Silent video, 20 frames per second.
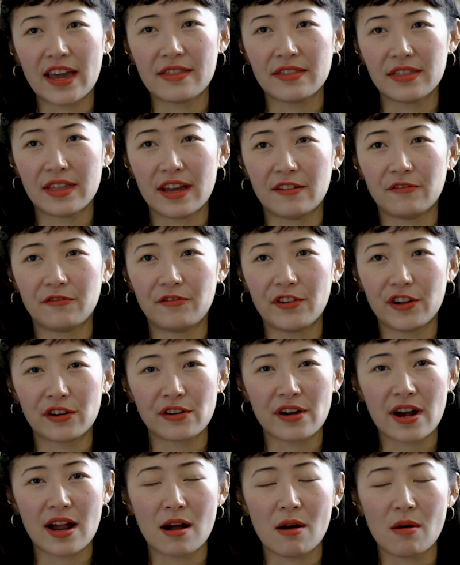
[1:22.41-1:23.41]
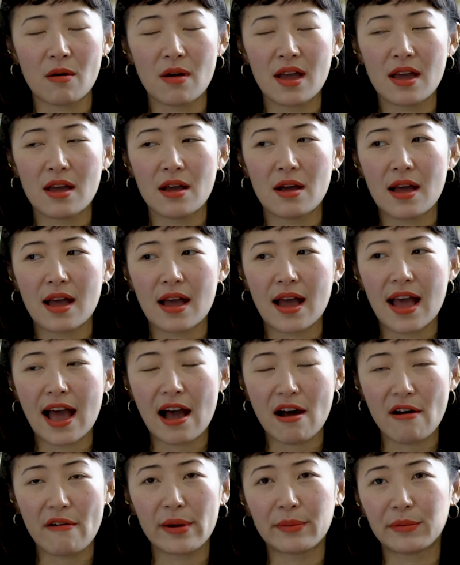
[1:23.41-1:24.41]
and then figure out
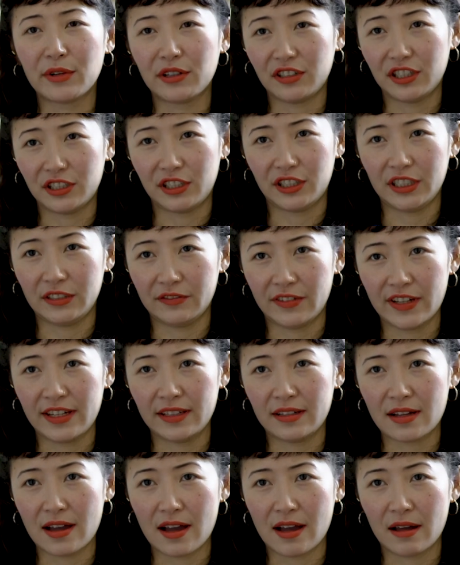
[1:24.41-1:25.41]
how I'm going to achieve it.